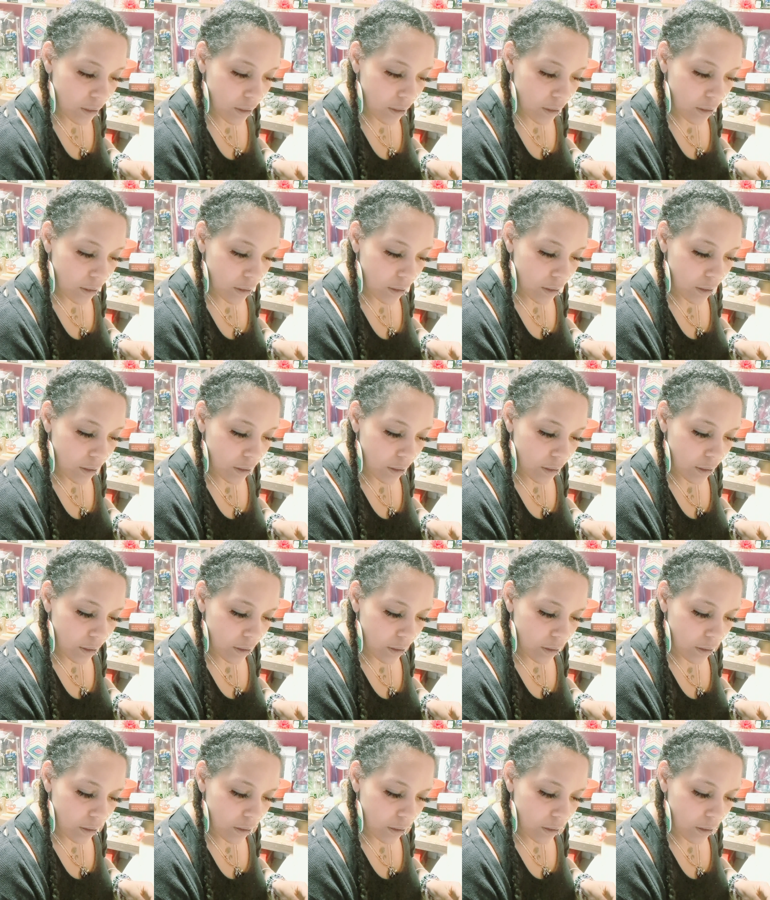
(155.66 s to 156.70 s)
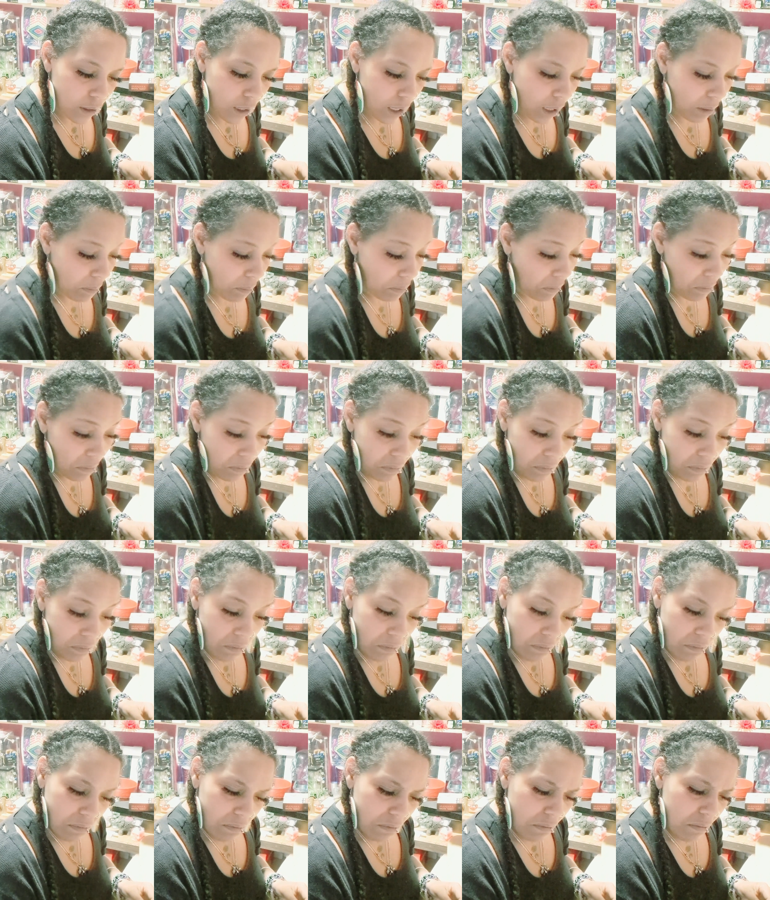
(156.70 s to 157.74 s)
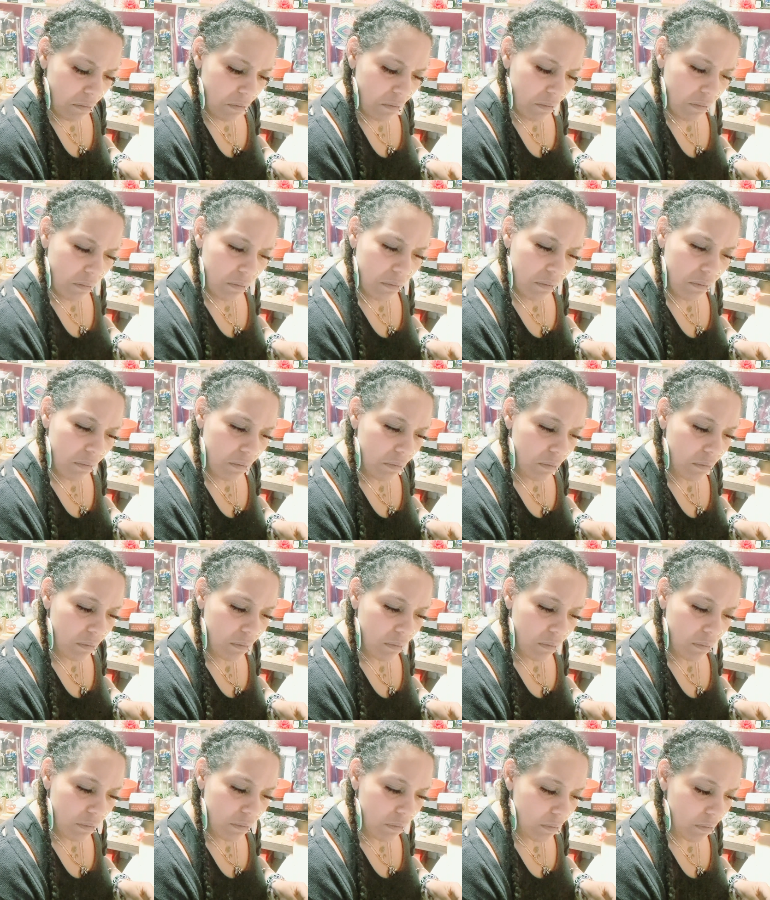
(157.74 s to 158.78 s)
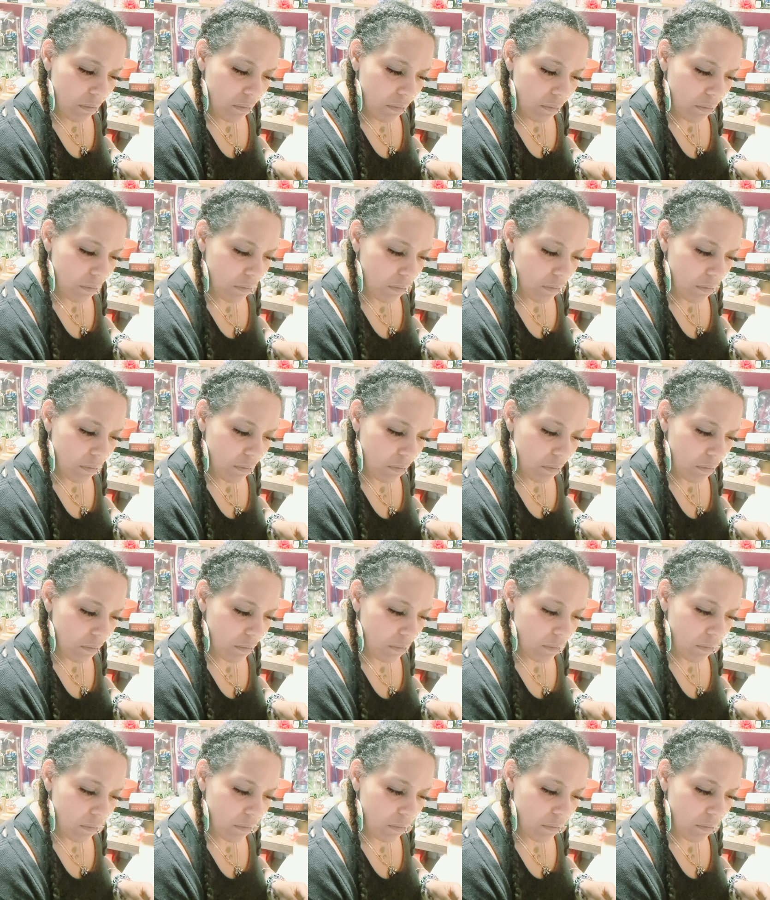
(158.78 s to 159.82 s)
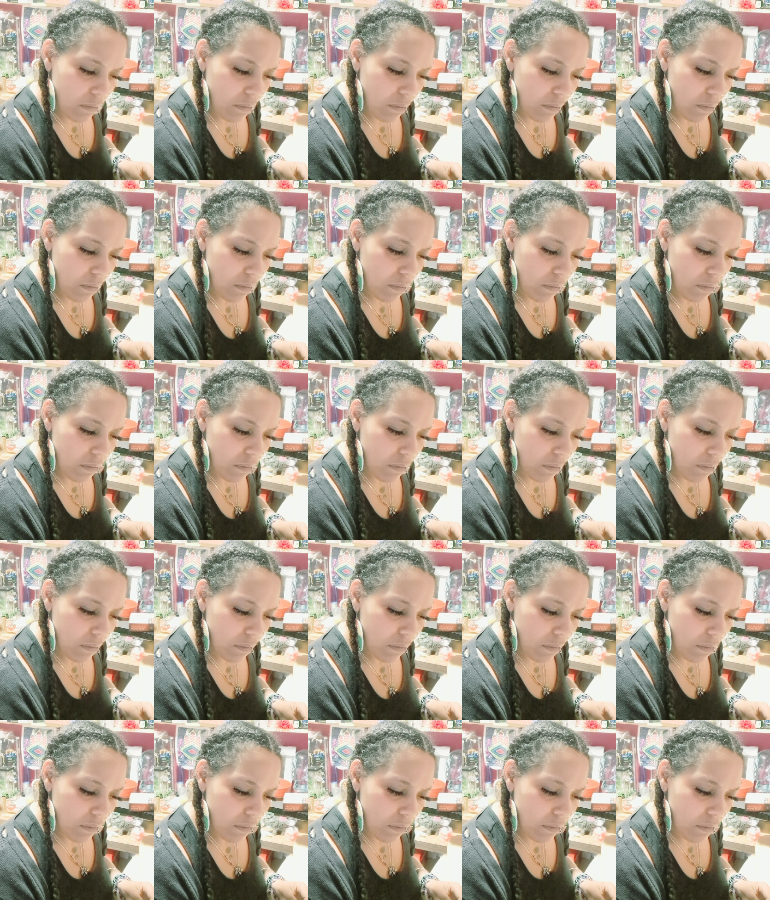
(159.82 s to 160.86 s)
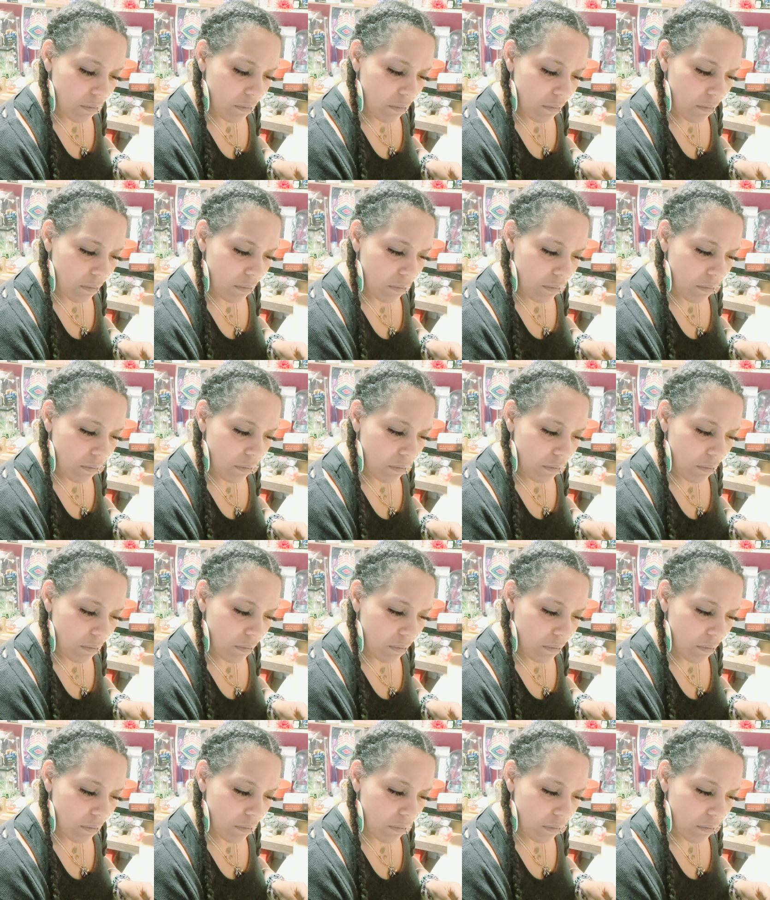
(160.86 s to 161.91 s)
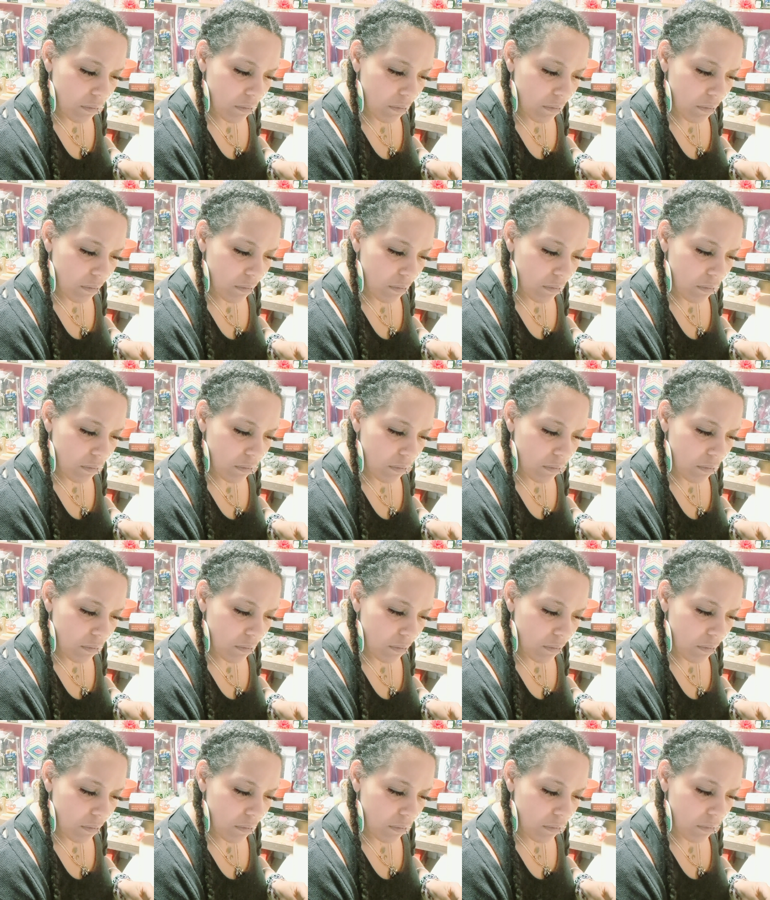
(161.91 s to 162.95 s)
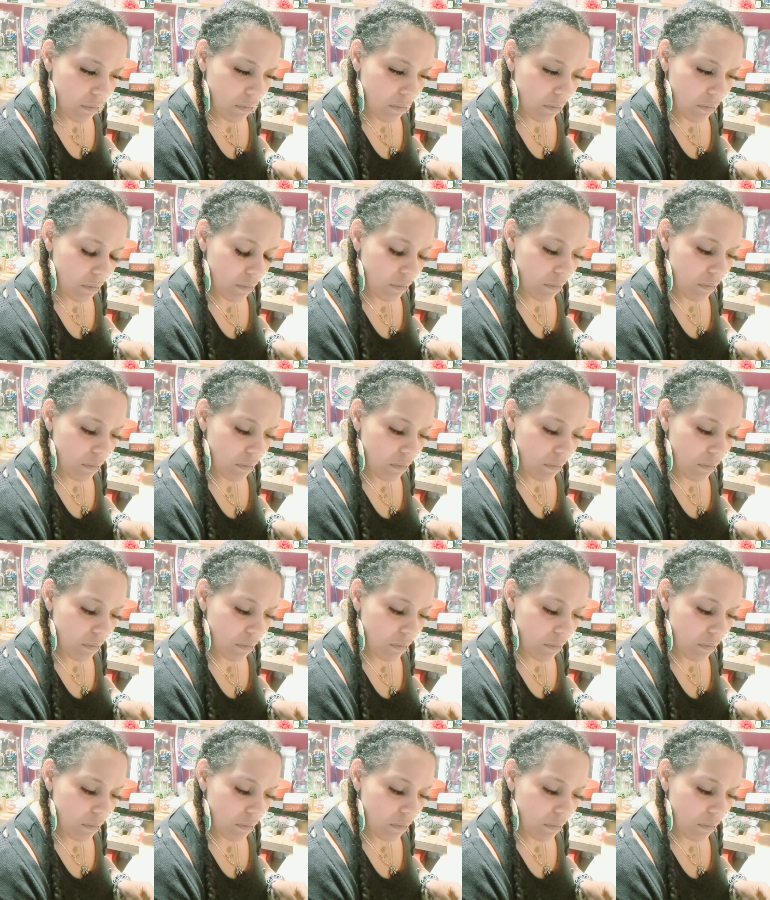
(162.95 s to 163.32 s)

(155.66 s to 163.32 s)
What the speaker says: Nothing is said.